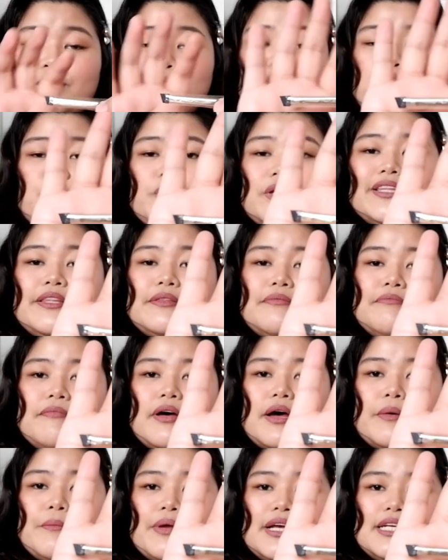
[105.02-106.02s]
comes with
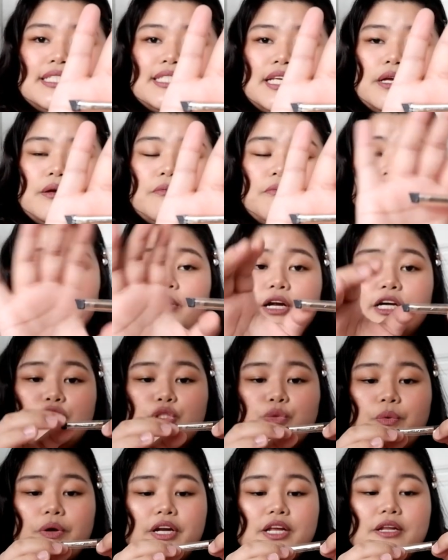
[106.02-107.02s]
a mixing
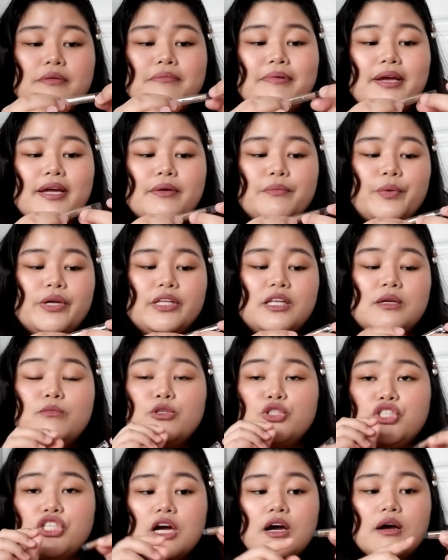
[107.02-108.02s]
brush wherein pwede
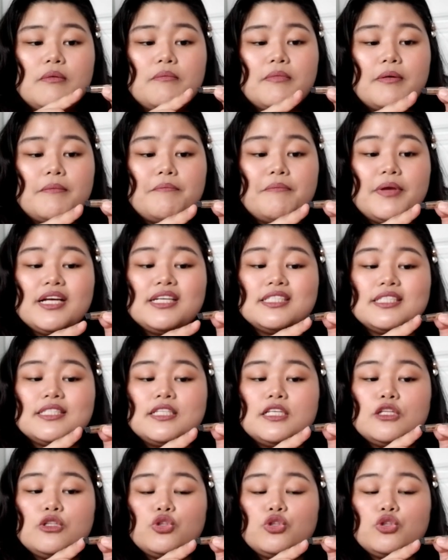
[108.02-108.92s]
mo siyang ma-mix